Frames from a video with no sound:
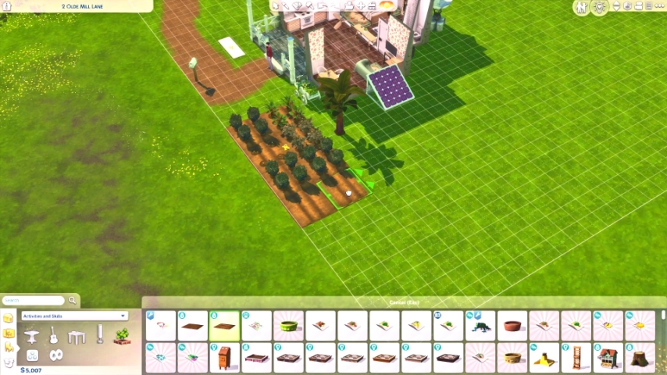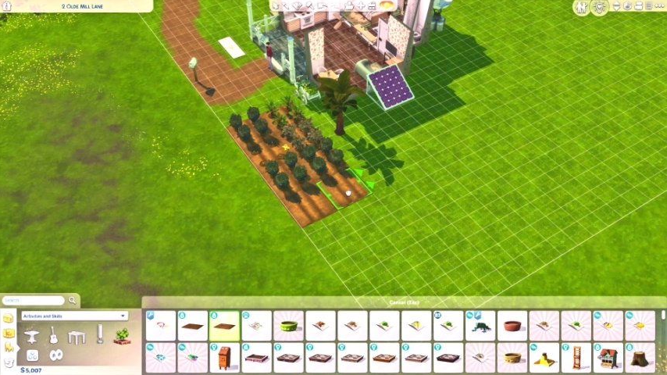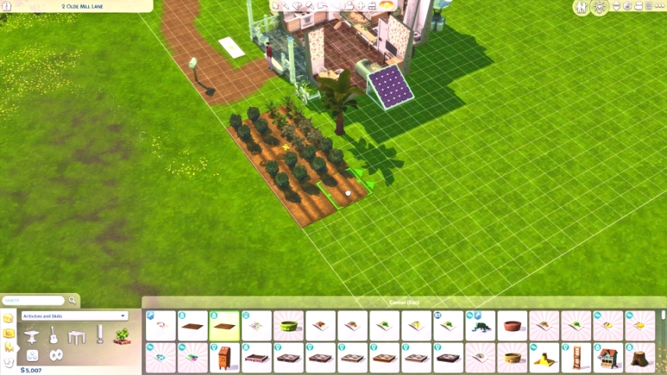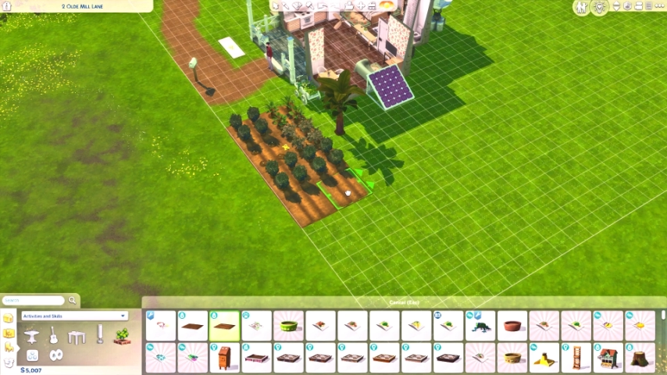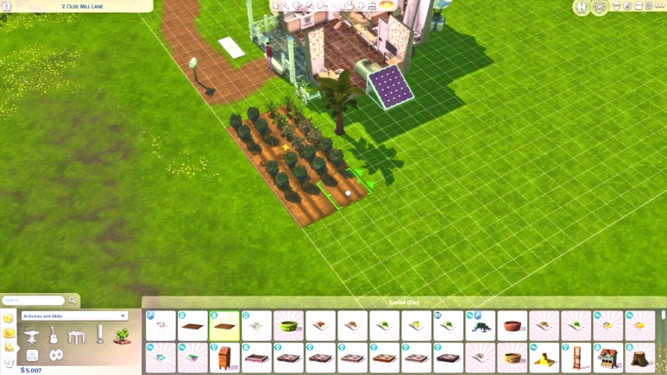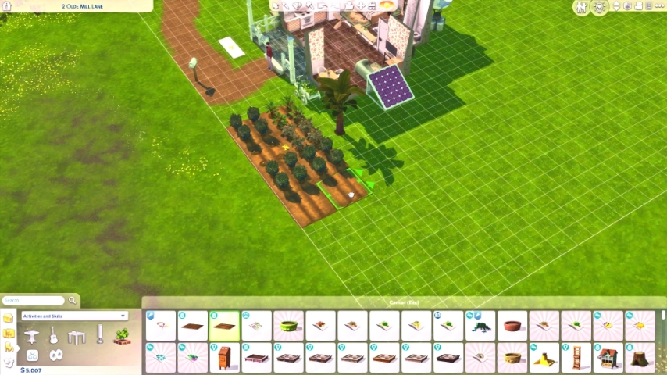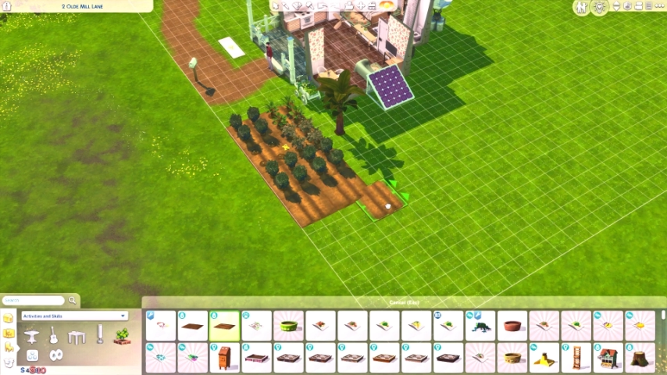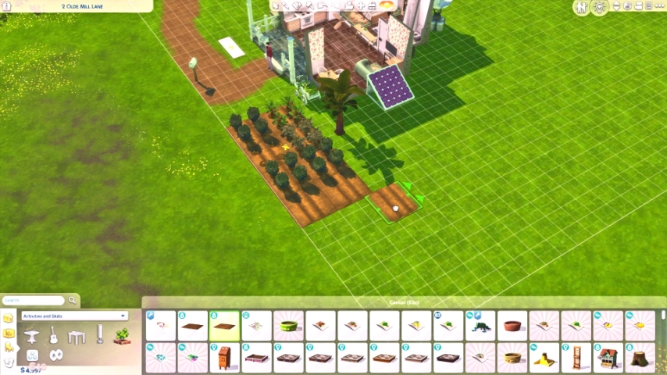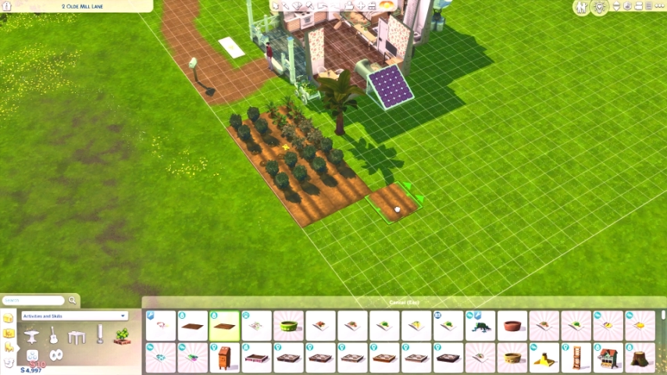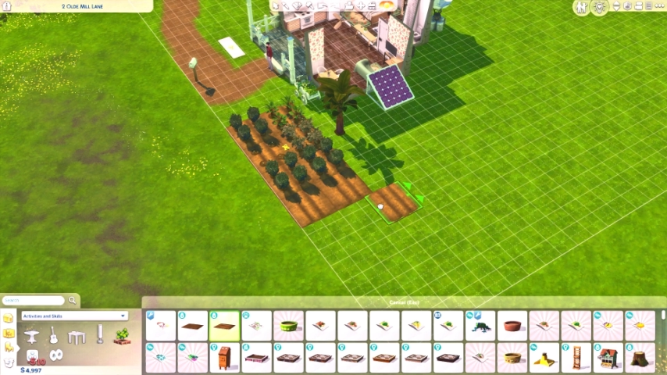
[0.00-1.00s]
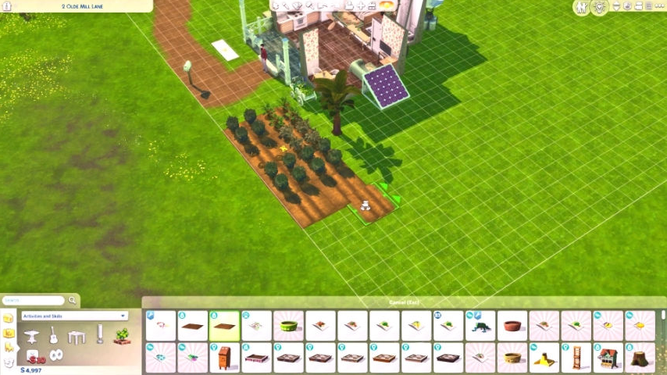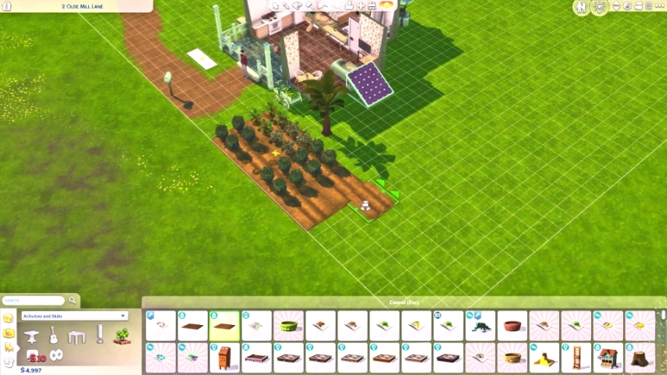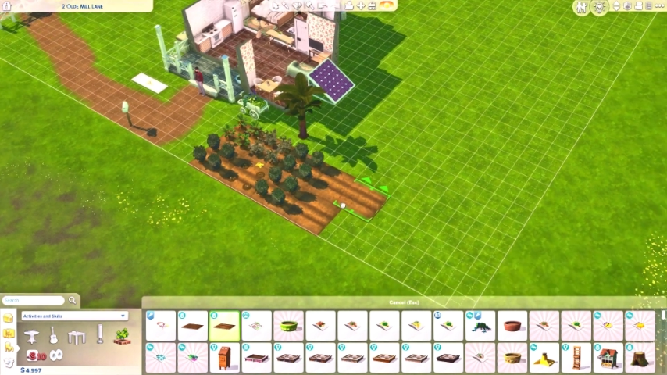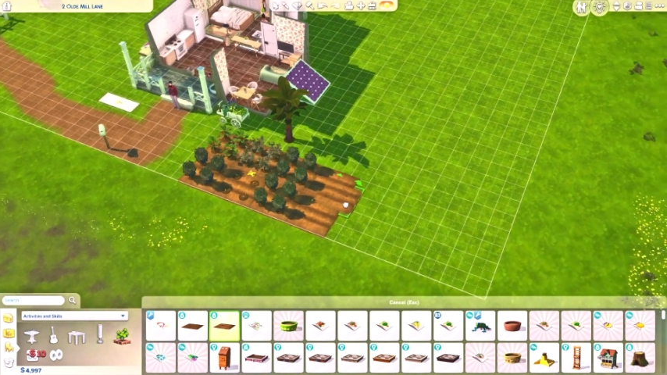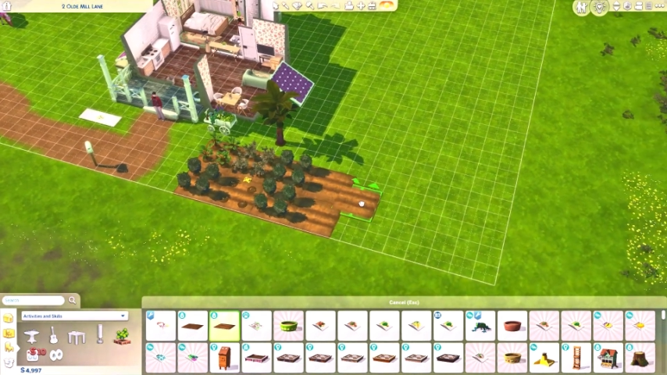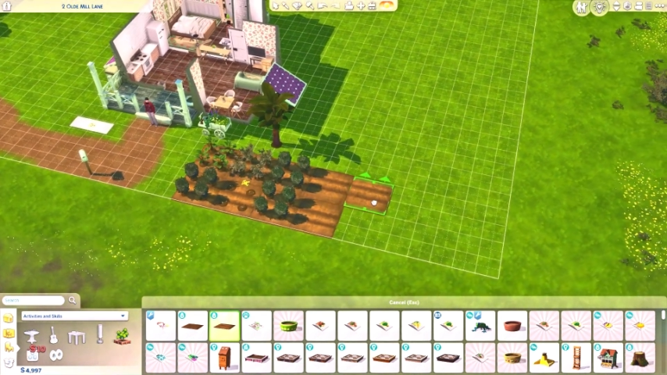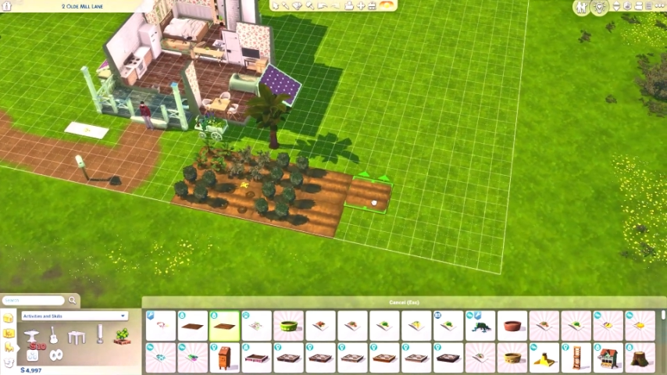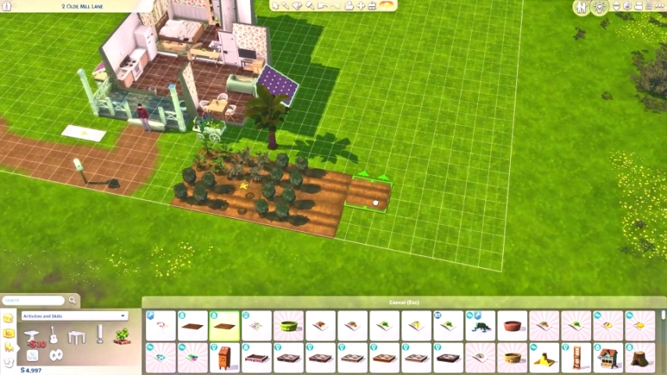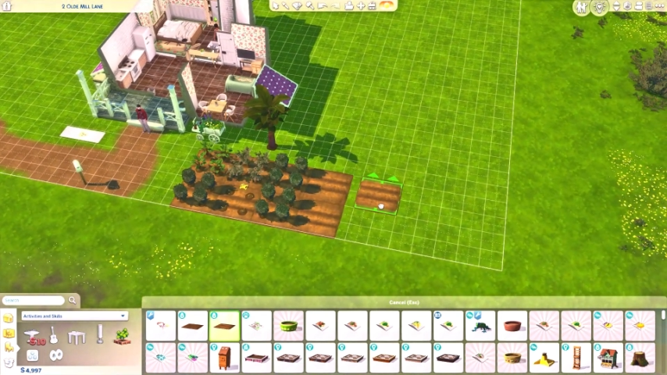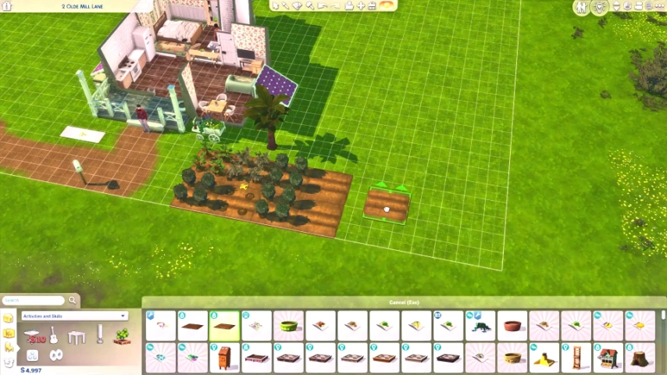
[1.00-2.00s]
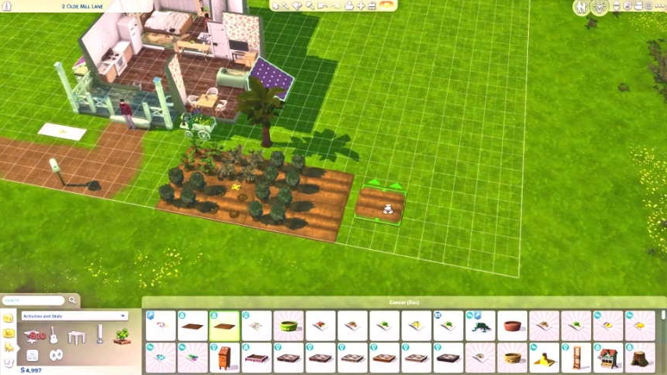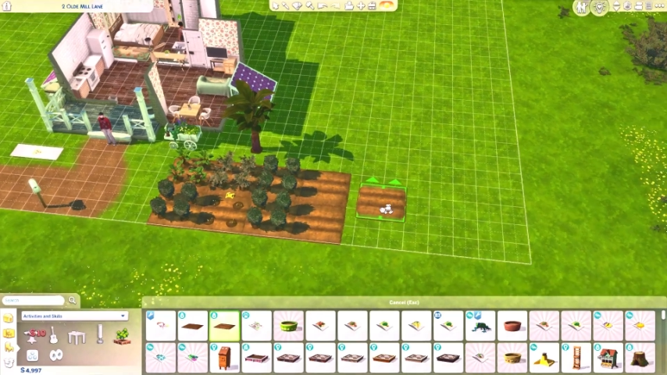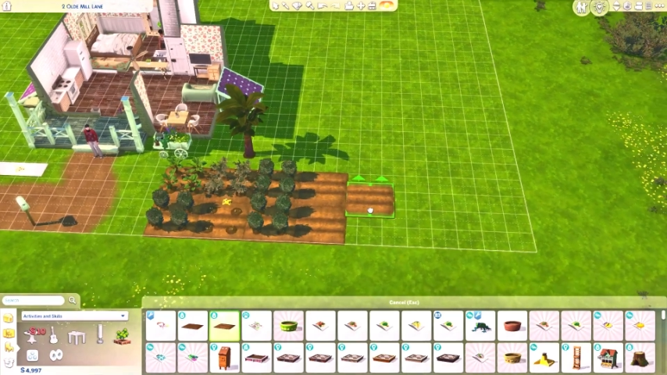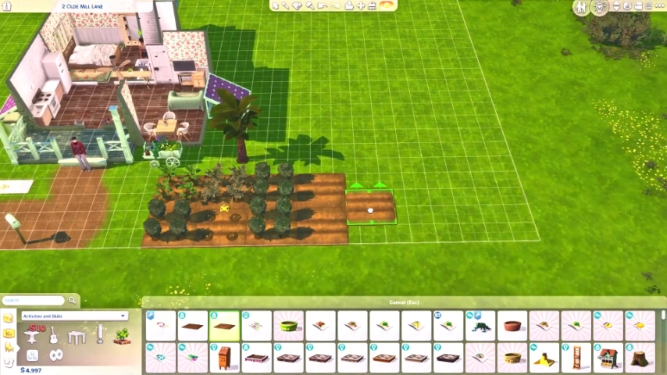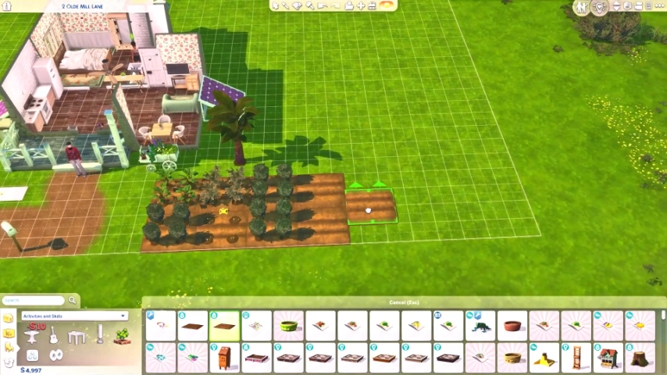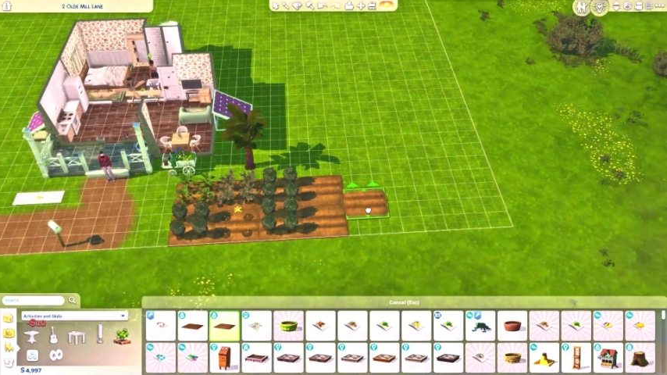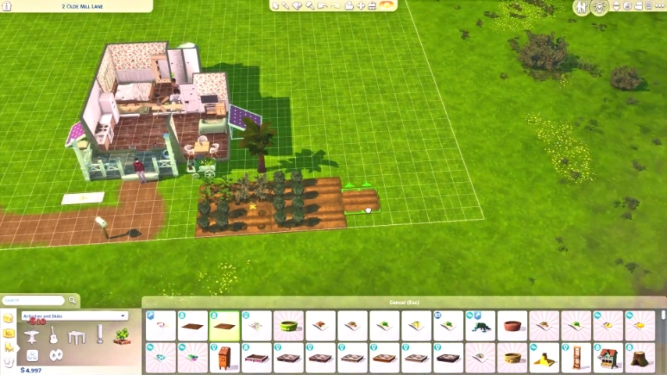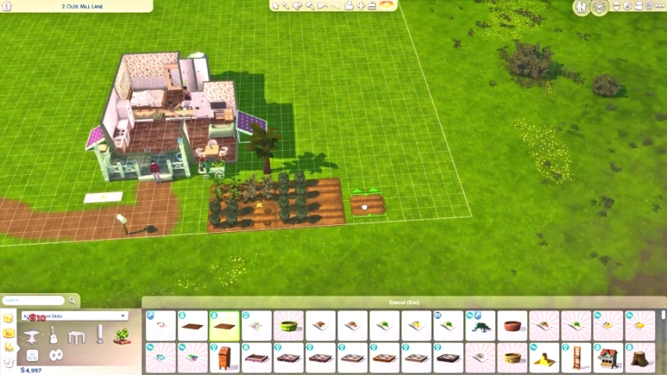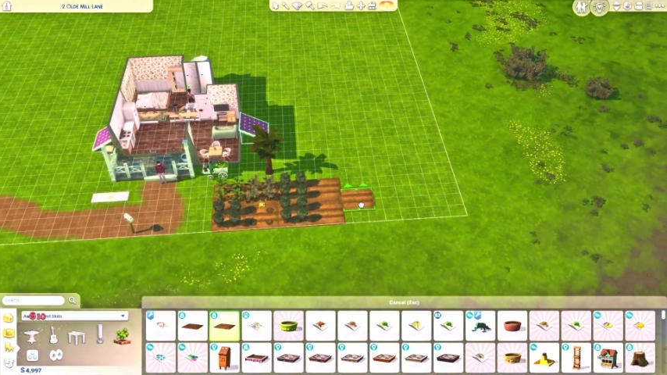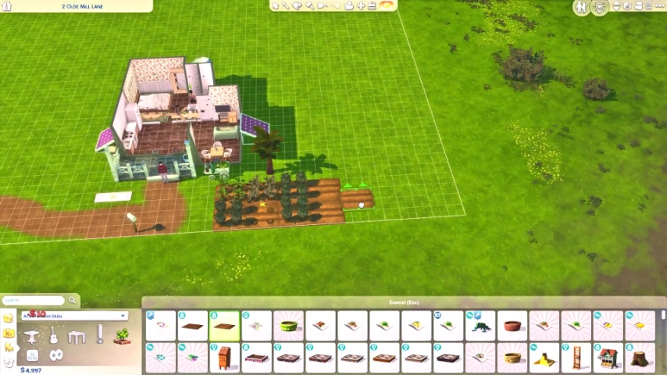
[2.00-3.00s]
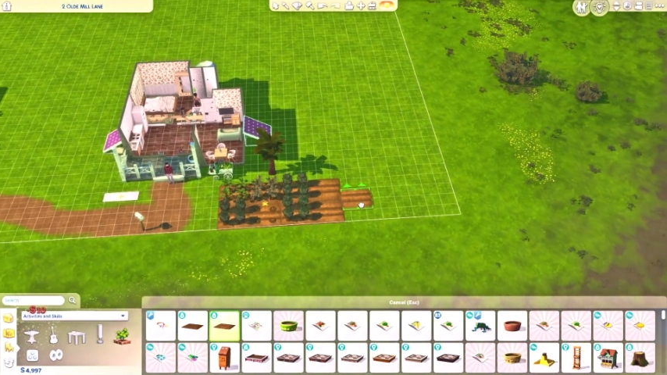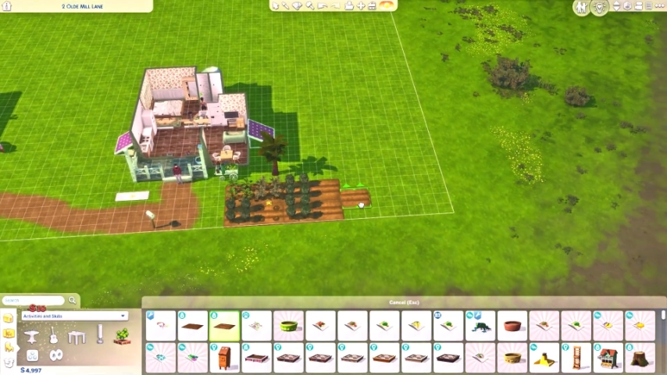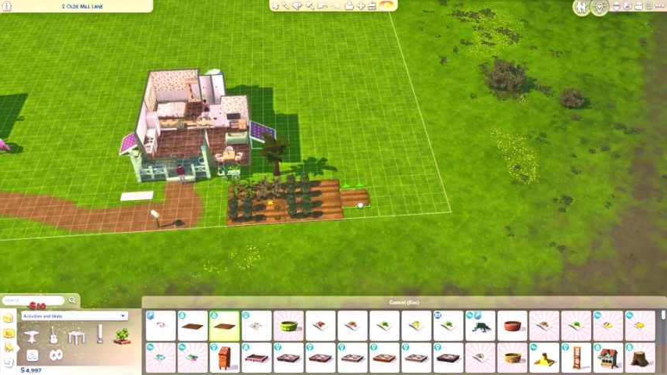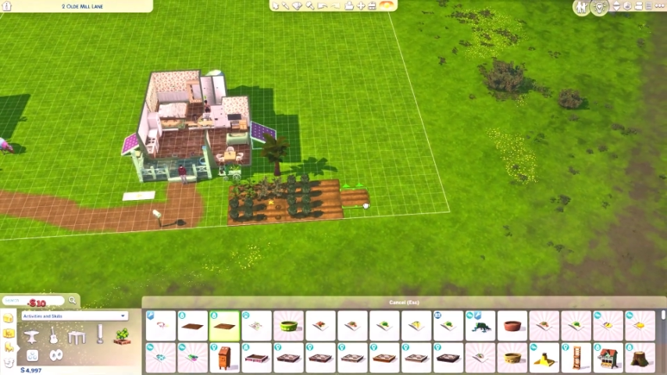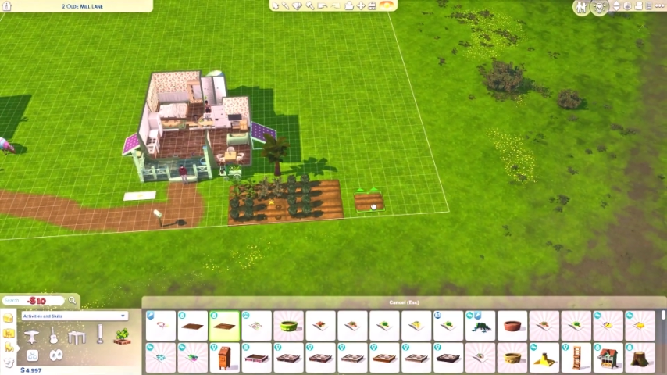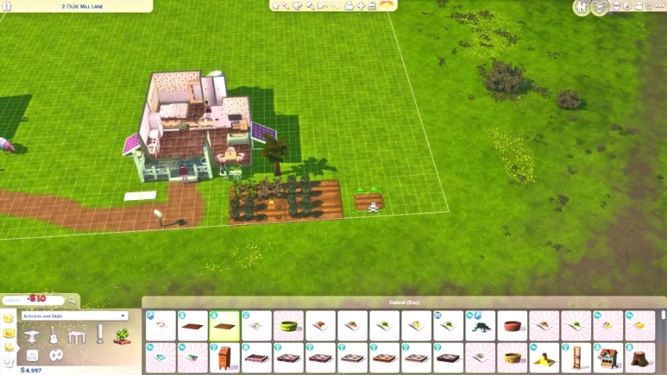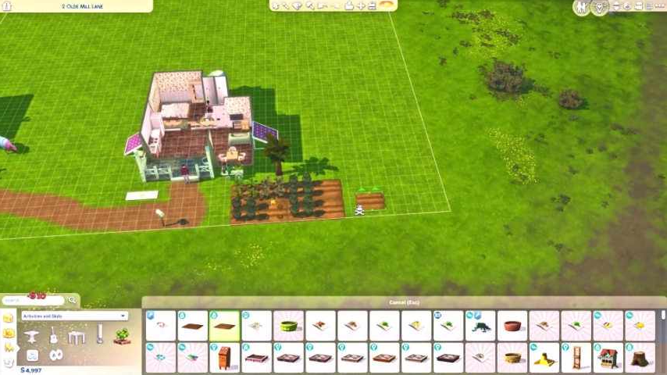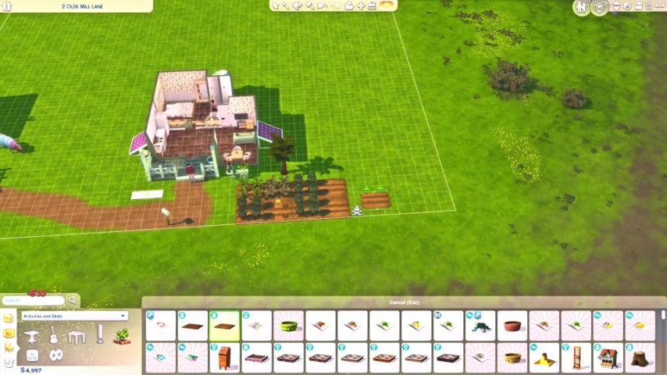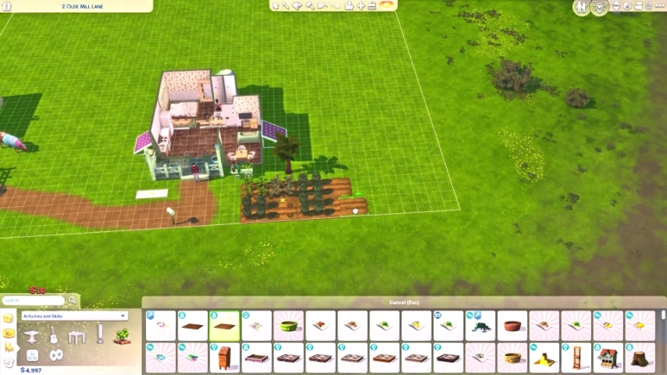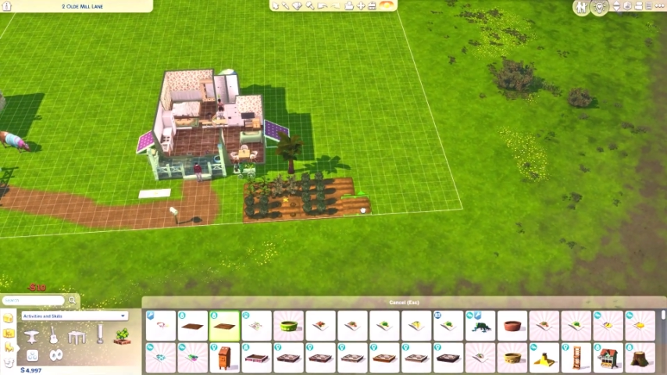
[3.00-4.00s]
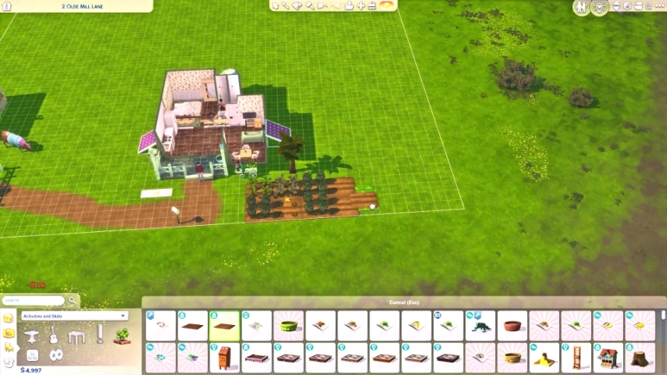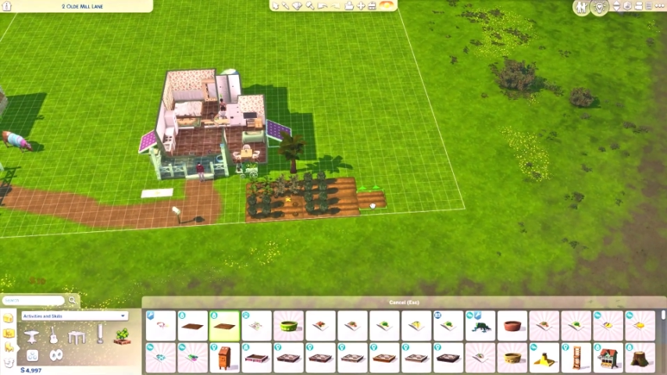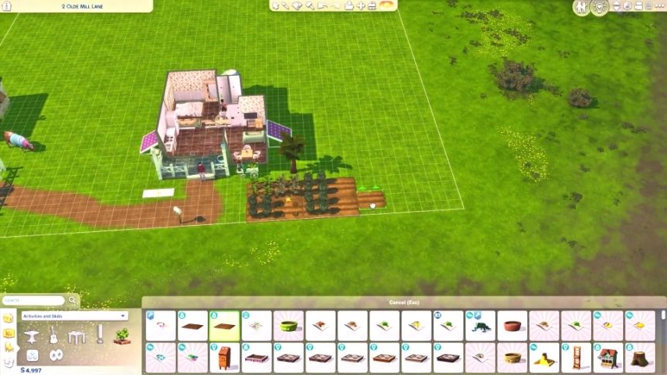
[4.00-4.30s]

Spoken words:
Nobody's mouth can be seen.